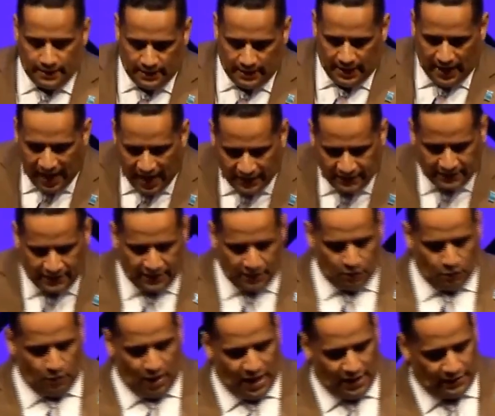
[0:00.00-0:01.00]
N.T.
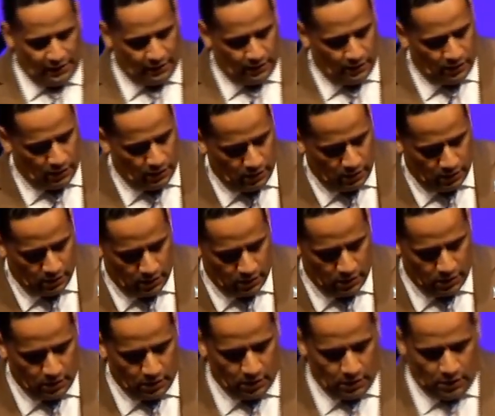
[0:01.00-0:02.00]
Wright,
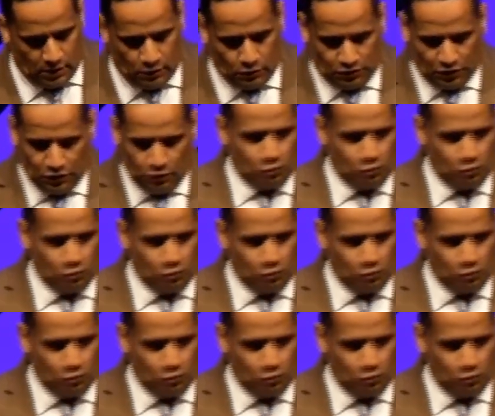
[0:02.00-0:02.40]
who's a New